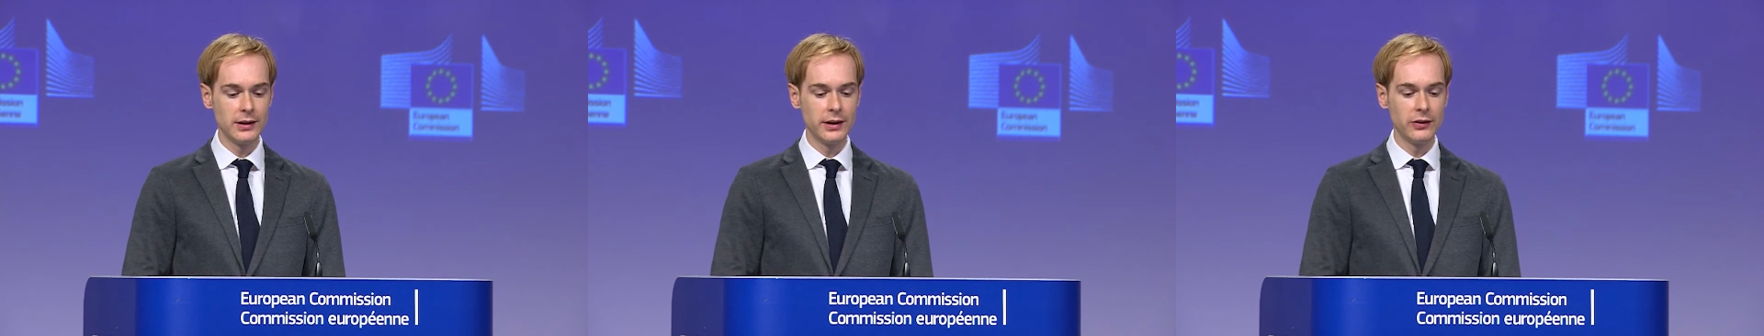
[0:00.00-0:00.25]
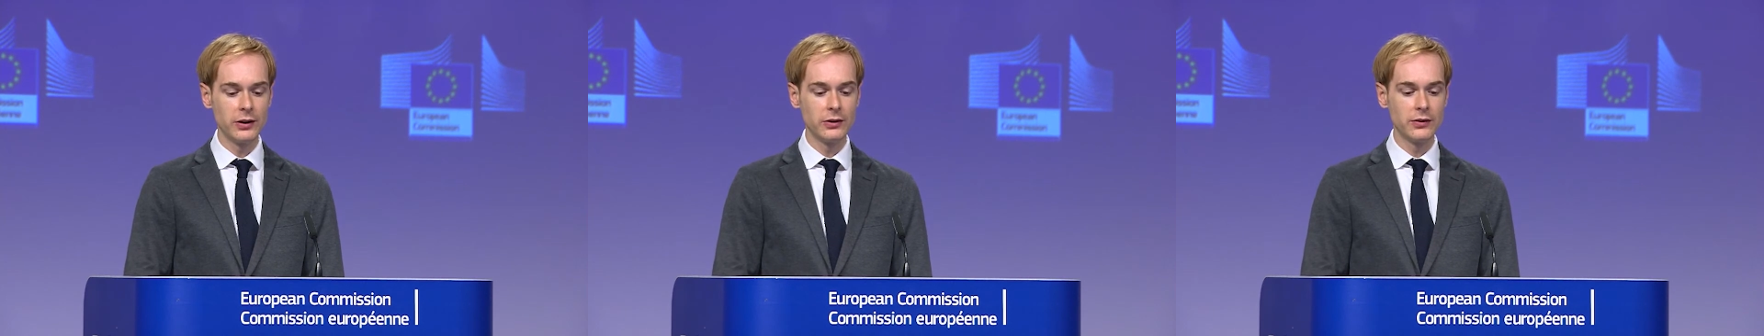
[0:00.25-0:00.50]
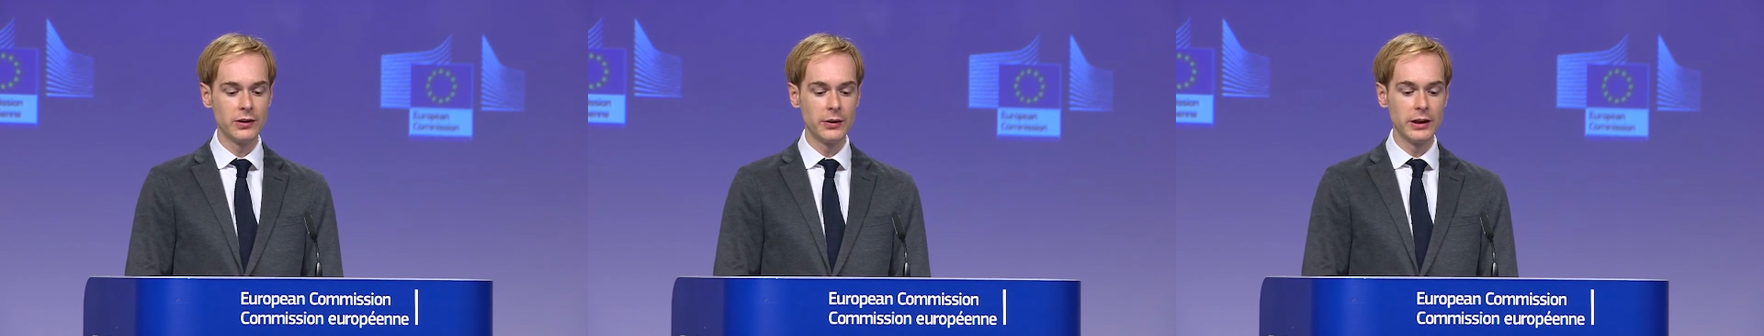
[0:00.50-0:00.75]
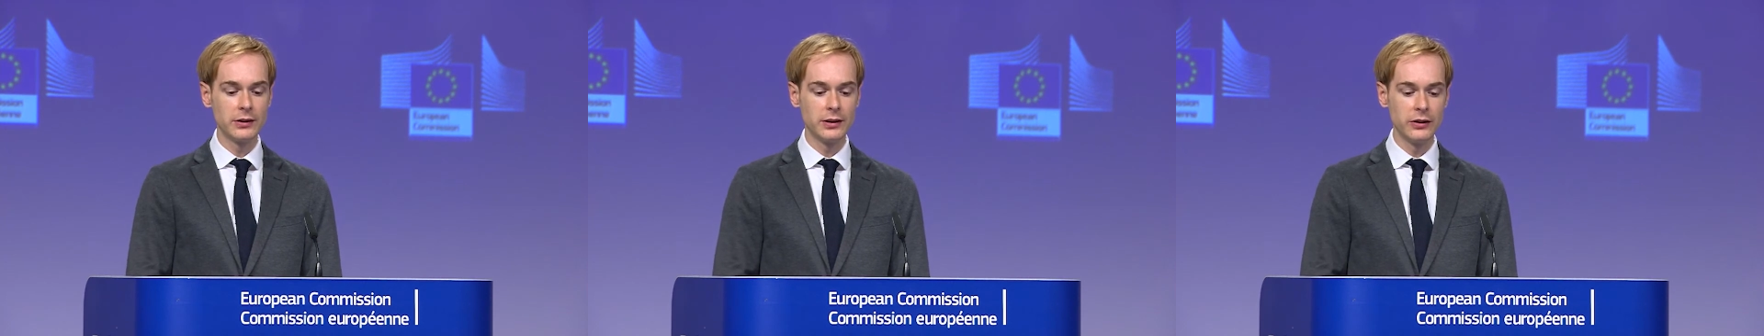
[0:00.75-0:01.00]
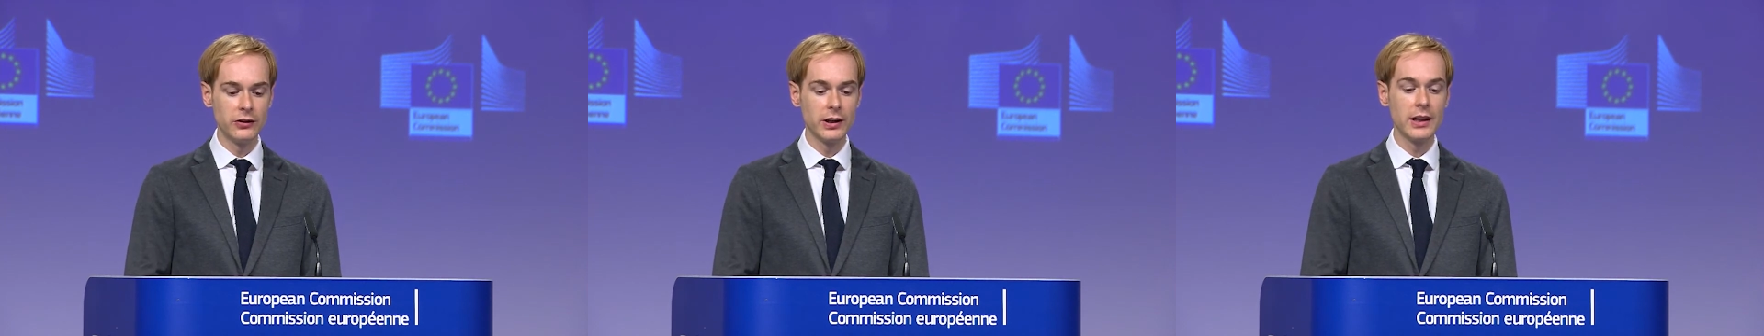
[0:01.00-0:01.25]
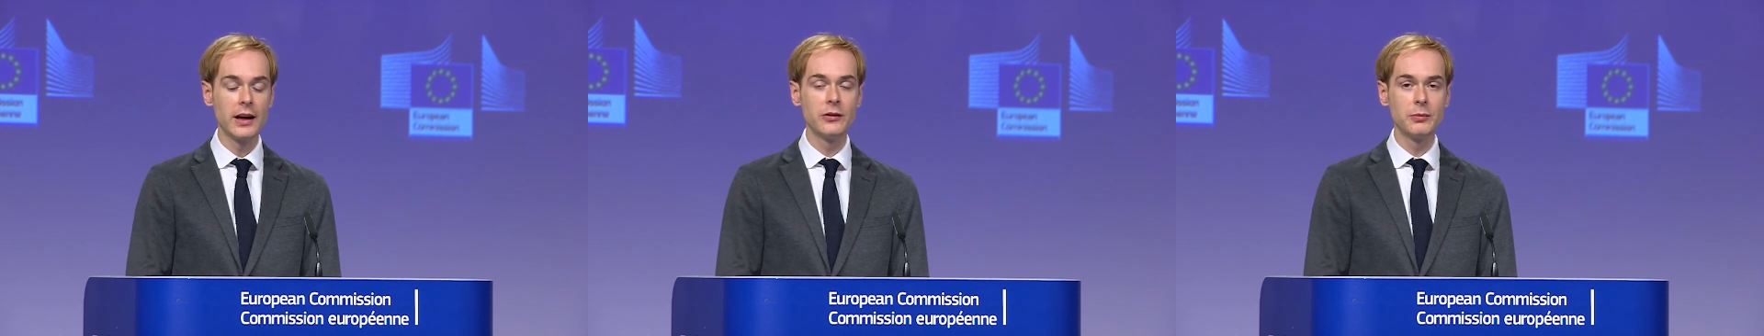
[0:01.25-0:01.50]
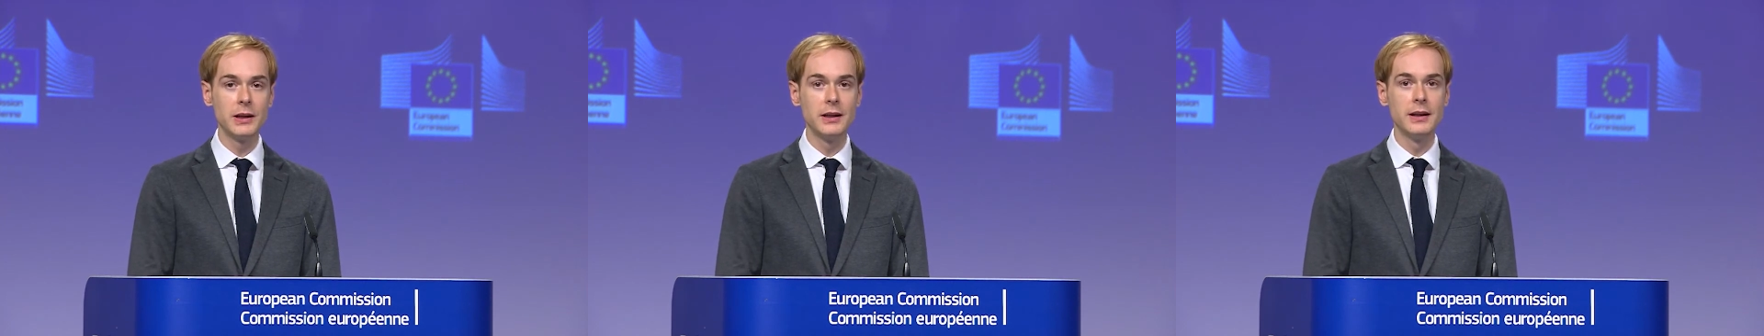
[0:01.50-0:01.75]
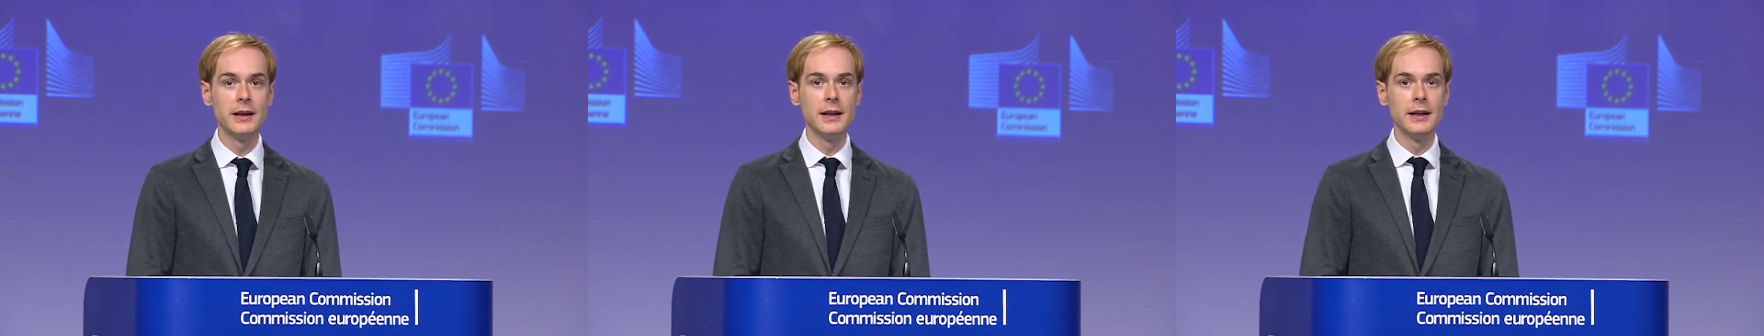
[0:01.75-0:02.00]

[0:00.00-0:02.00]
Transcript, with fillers: Executive Director Leggeri has been